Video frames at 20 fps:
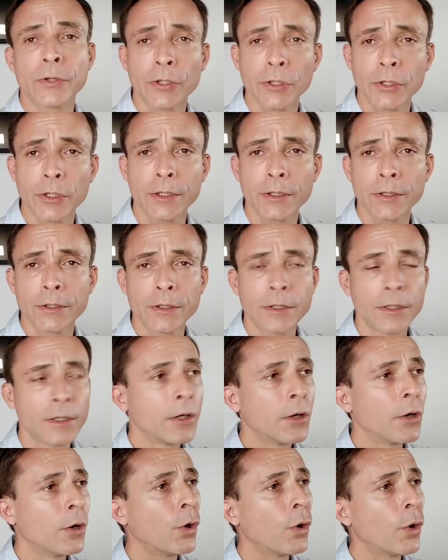good
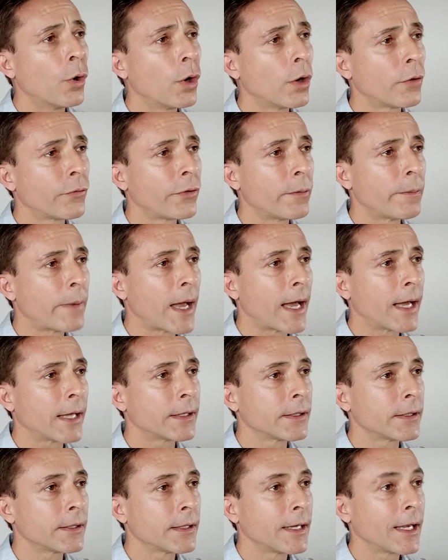or for bad,
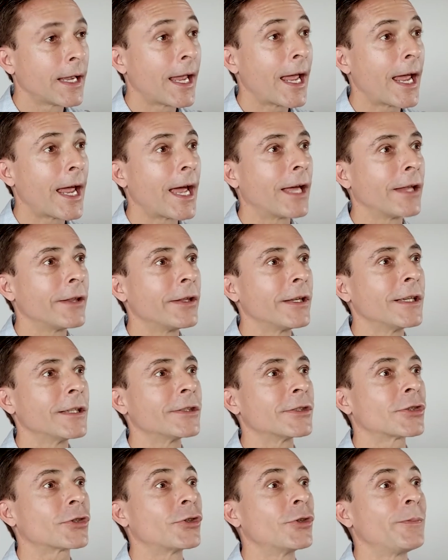and the
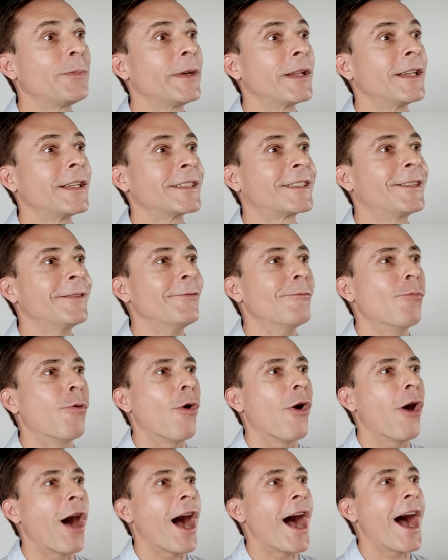unscrupulous.
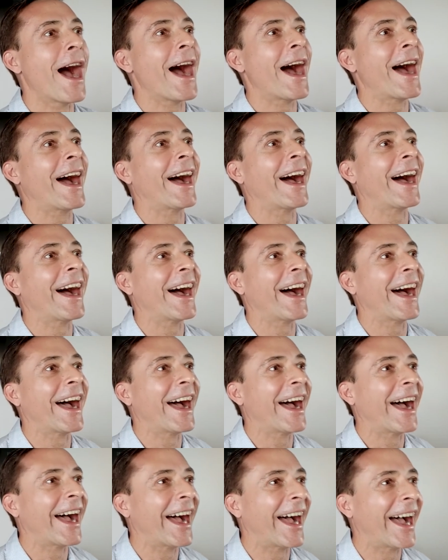
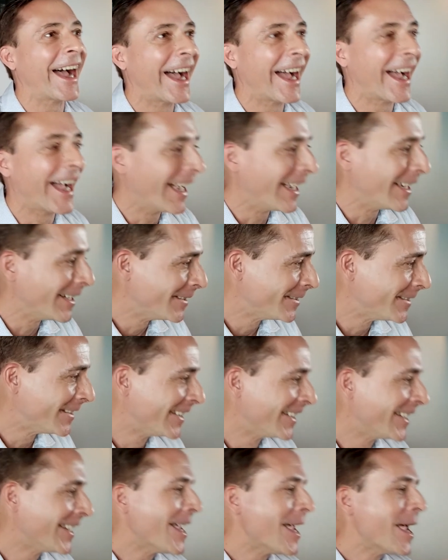
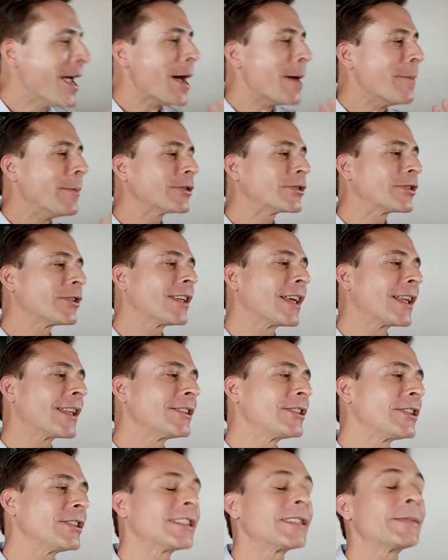Emotional
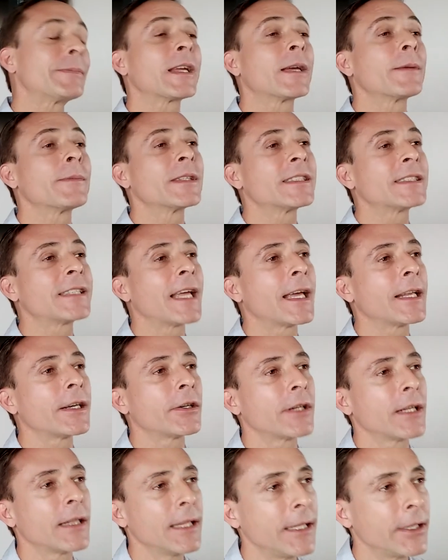intelligence has become the
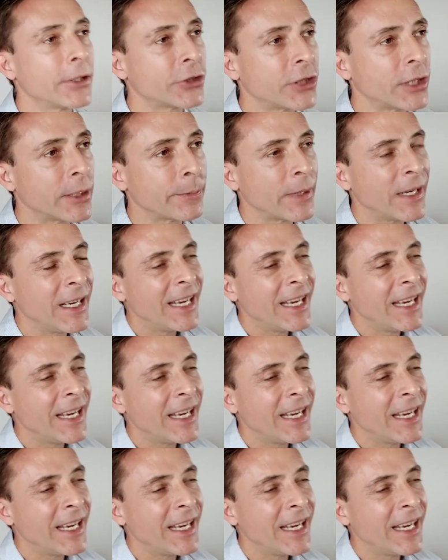standard in leadership,